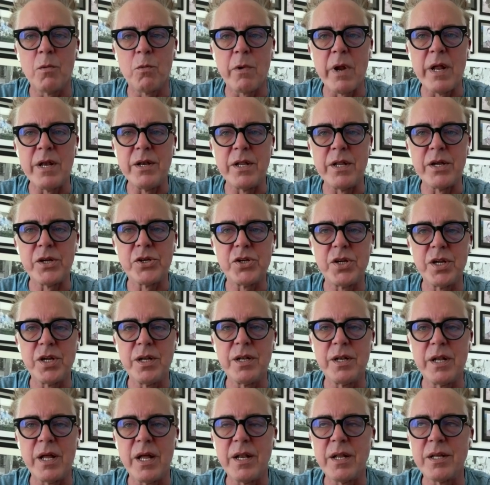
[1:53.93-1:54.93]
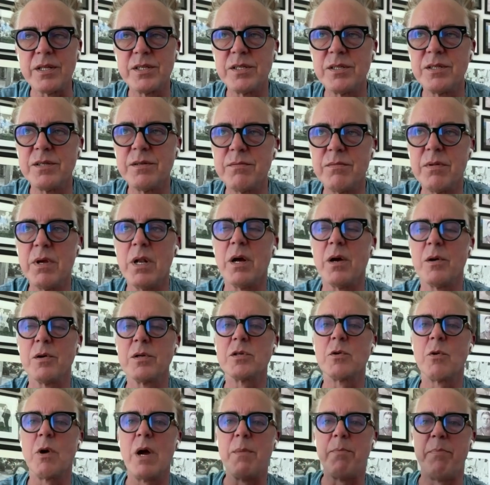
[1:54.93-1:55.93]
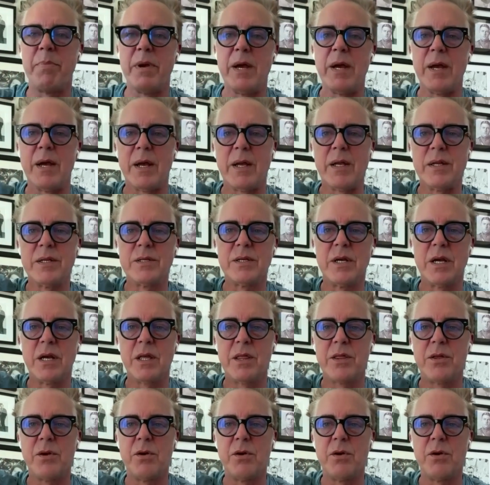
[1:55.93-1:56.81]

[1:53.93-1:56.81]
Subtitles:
rendition, and it's quite big. It's like